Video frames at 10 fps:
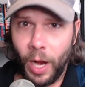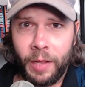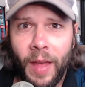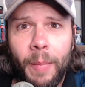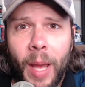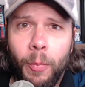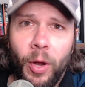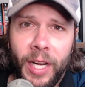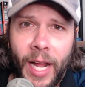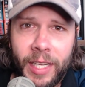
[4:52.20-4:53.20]
that bad boy
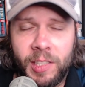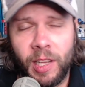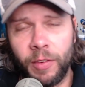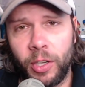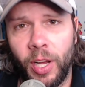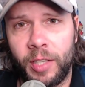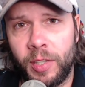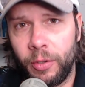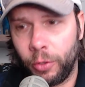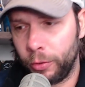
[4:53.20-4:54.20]
tonight at 7 o'clock
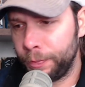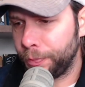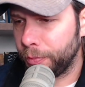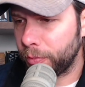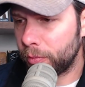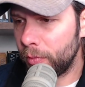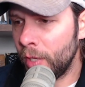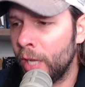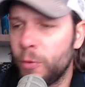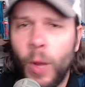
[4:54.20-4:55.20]
Central,
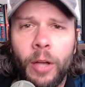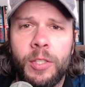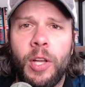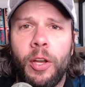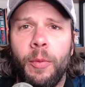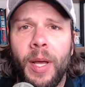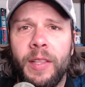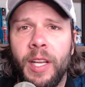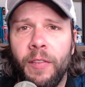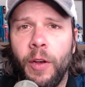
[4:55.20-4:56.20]
as well as talking about the
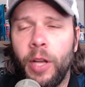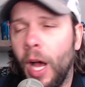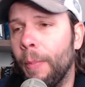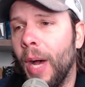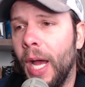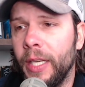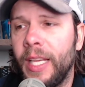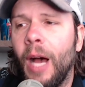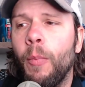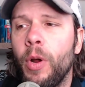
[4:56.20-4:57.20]
NFL Combine,
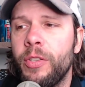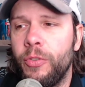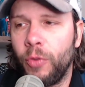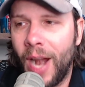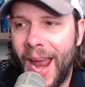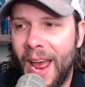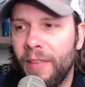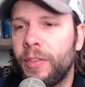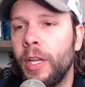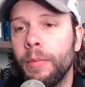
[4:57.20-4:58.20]
Cowboys
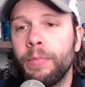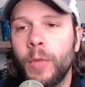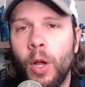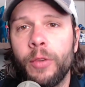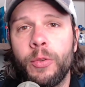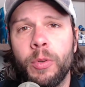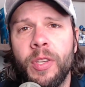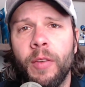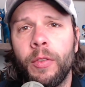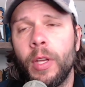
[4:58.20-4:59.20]
Draft, and all sorts of
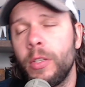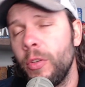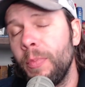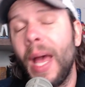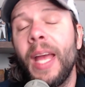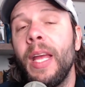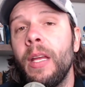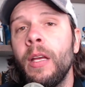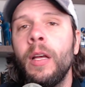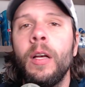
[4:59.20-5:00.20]
different things. You may
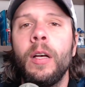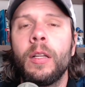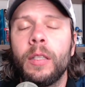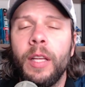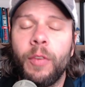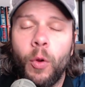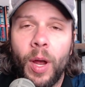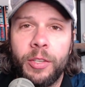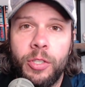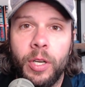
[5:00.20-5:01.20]
leave a
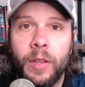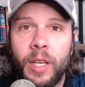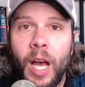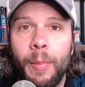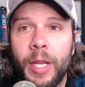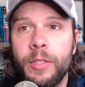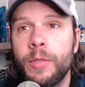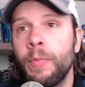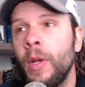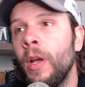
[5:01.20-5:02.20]
question in the comments
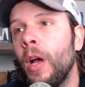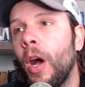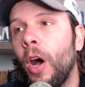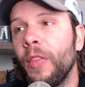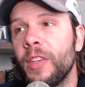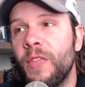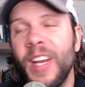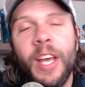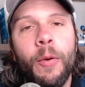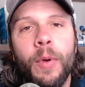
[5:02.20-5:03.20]
on this
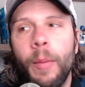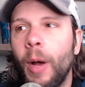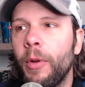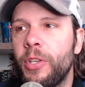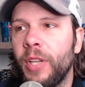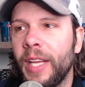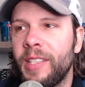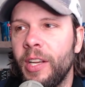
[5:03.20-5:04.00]
video about what you'd like to hear